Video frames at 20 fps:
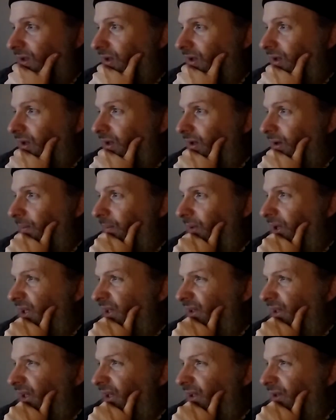Um,
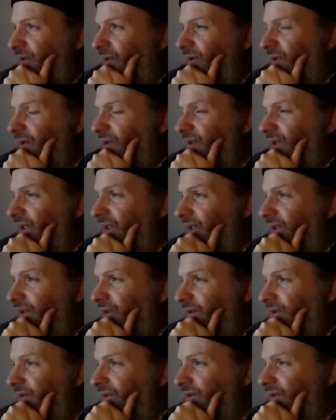in, in the
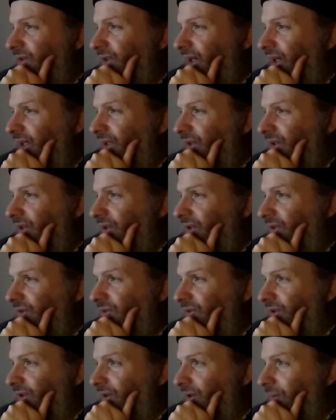early
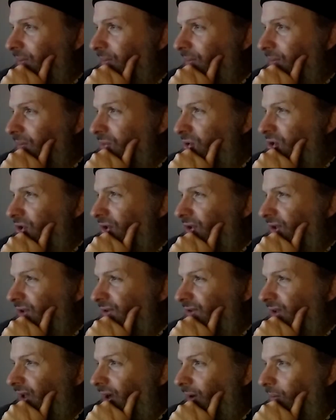90s, um, she did
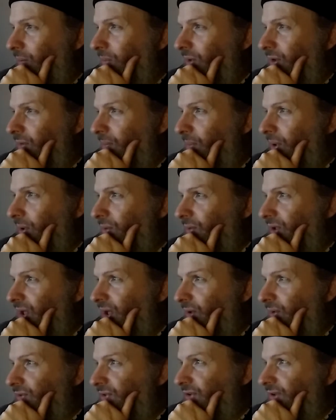an album with Bill
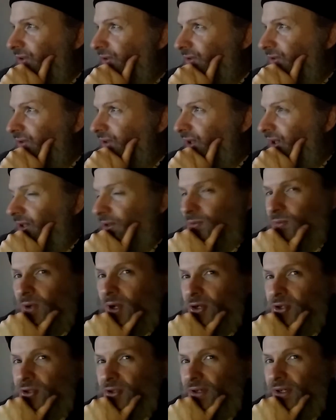Nelson and
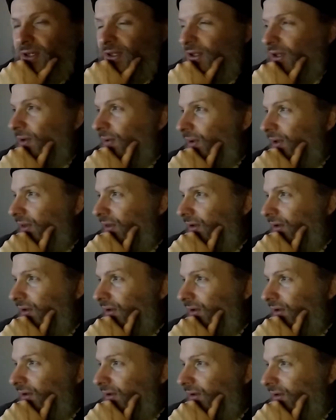Roger Eno, I think.
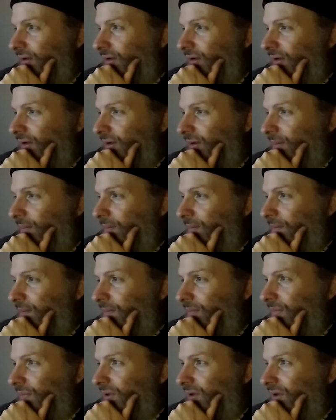
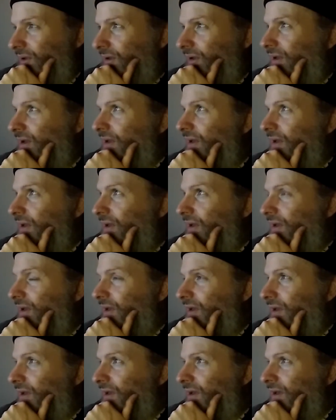
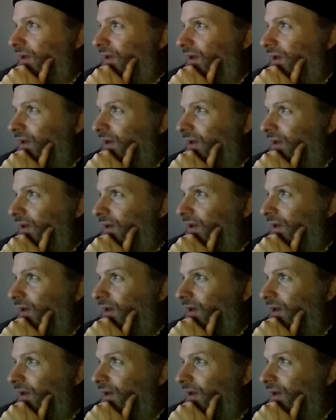Um, yeah.